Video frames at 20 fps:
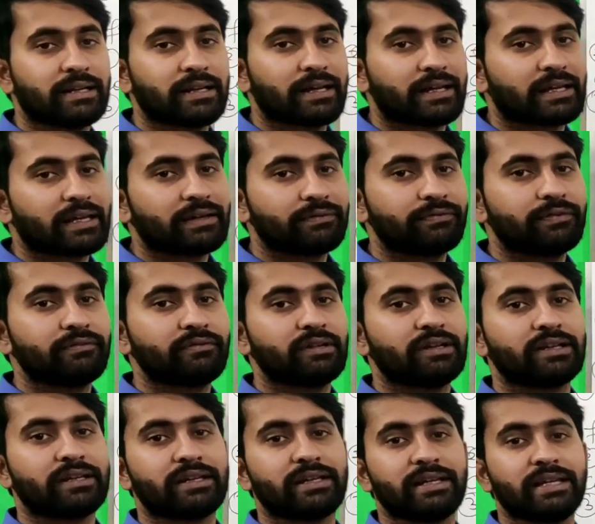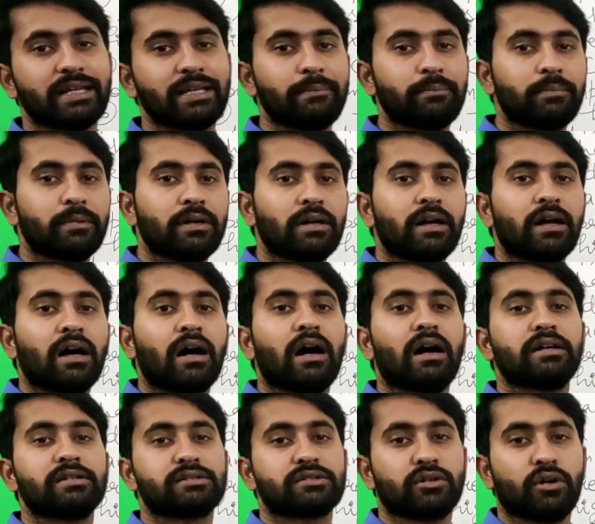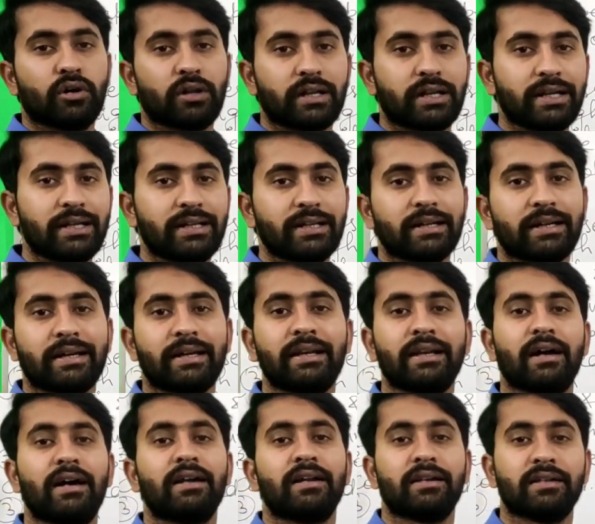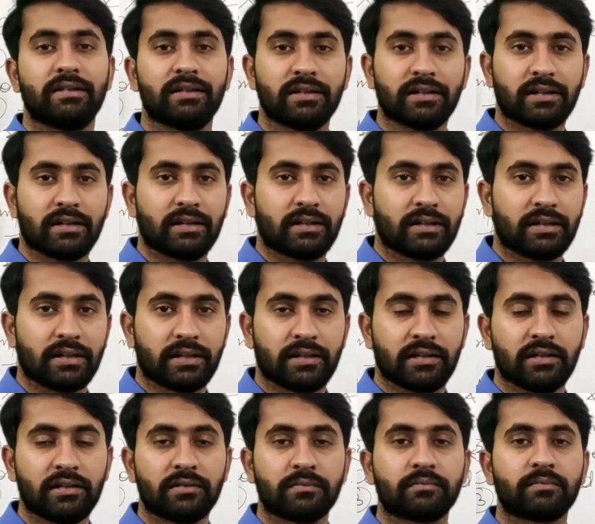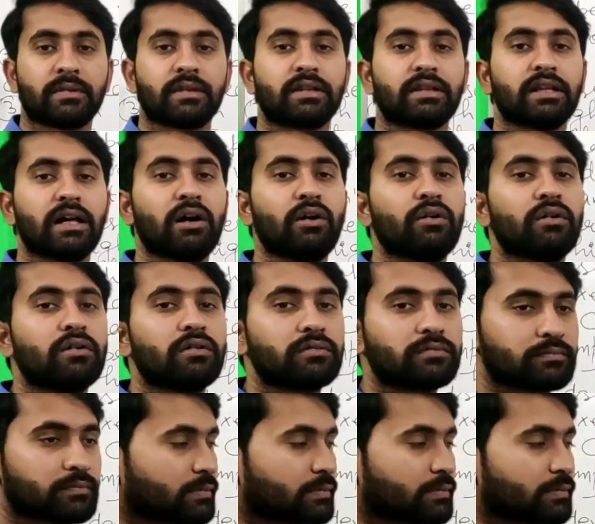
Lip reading: Like if we will keep a solid in another container, now